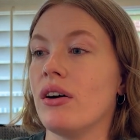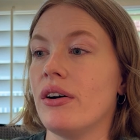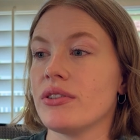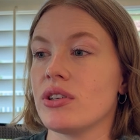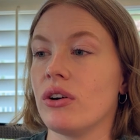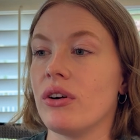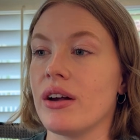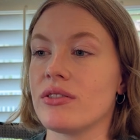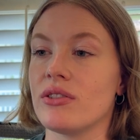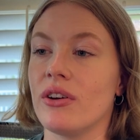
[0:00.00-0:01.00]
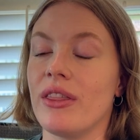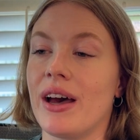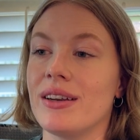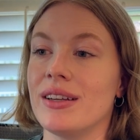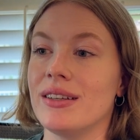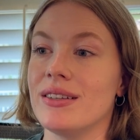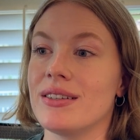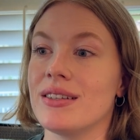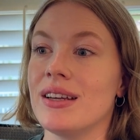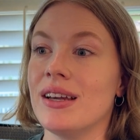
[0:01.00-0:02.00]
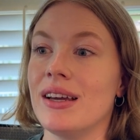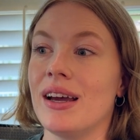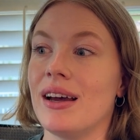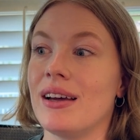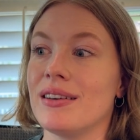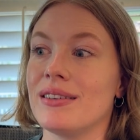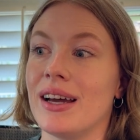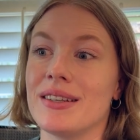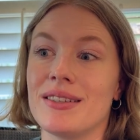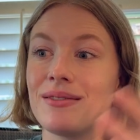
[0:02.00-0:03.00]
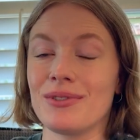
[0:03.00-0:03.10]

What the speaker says: all-star roster that has